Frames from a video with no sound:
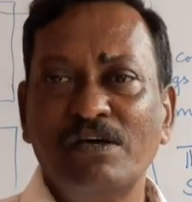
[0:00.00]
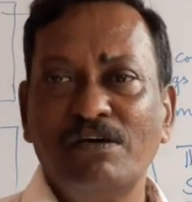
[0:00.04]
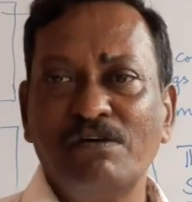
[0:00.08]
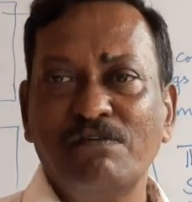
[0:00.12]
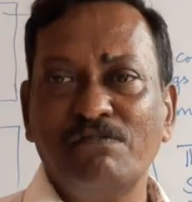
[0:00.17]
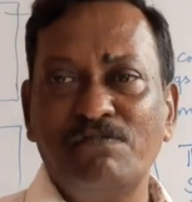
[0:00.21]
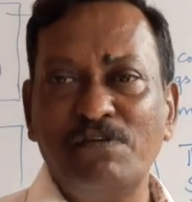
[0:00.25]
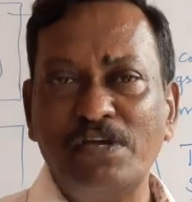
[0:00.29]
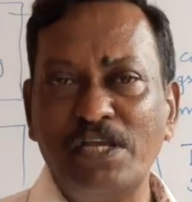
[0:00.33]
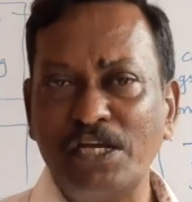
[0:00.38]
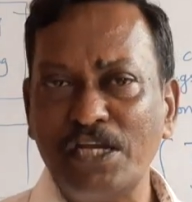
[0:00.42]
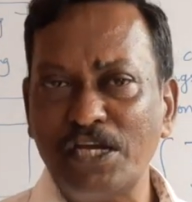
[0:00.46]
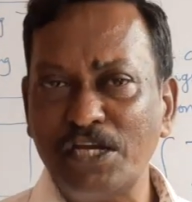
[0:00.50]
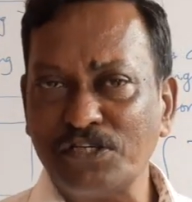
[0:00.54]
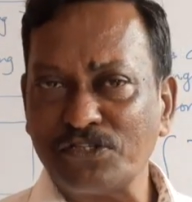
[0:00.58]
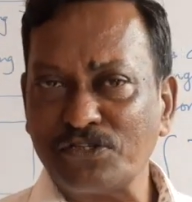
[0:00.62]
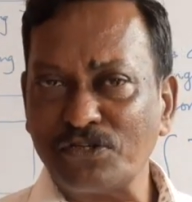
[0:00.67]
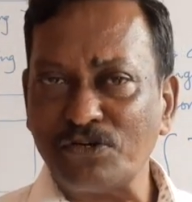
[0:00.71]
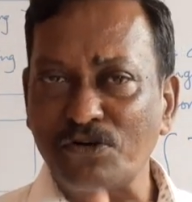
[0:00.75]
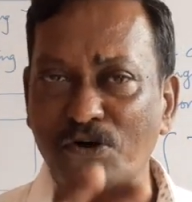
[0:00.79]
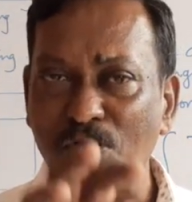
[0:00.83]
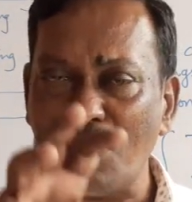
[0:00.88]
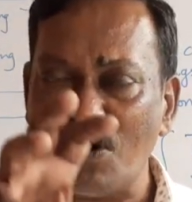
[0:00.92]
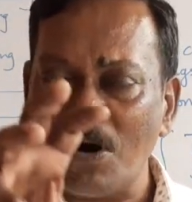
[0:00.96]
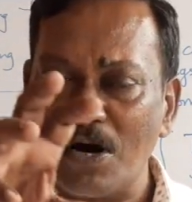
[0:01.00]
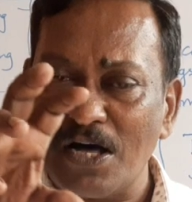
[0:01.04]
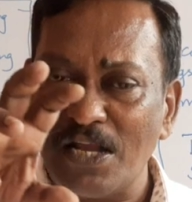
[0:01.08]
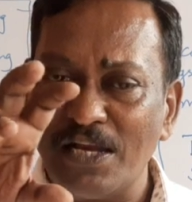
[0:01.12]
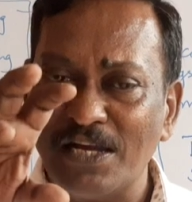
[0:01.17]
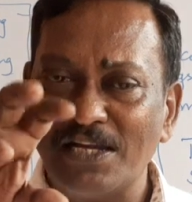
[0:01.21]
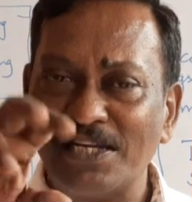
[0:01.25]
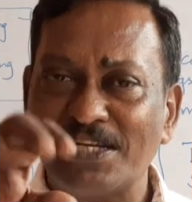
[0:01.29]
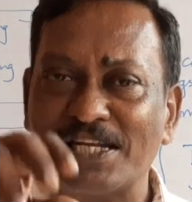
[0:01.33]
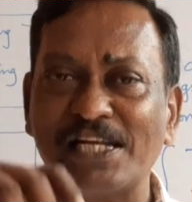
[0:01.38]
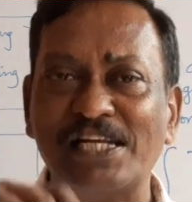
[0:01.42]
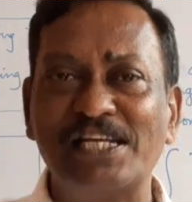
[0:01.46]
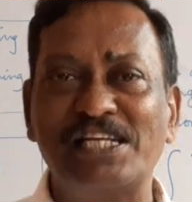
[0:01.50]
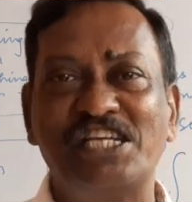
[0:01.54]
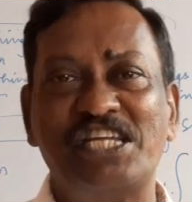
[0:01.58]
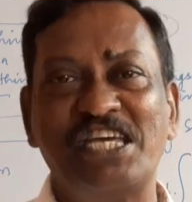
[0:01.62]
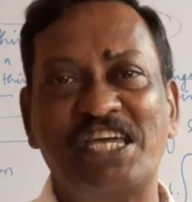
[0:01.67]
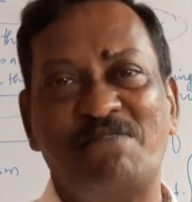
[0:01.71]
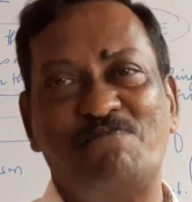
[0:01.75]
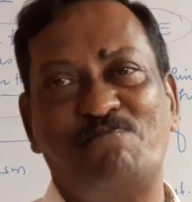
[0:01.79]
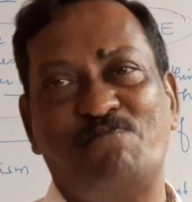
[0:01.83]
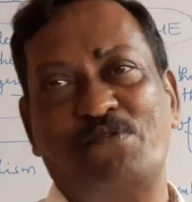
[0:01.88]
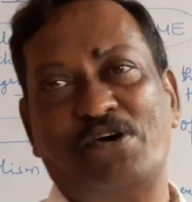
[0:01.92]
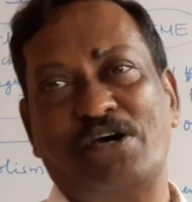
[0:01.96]
we need to go a little
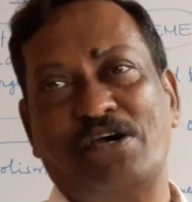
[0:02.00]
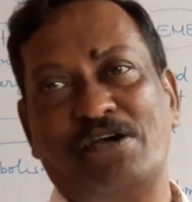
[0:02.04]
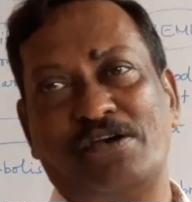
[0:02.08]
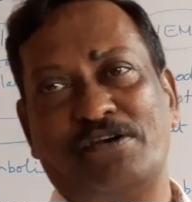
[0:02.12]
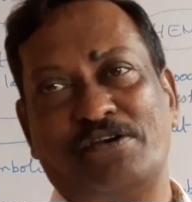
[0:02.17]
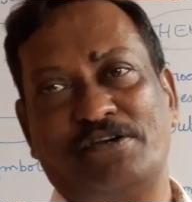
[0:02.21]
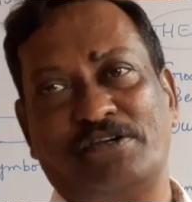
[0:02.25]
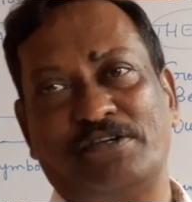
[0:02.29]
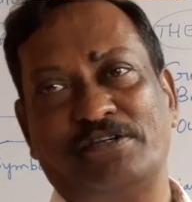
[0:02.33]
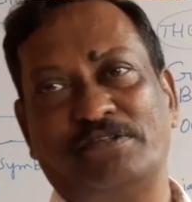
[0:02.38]
deeper.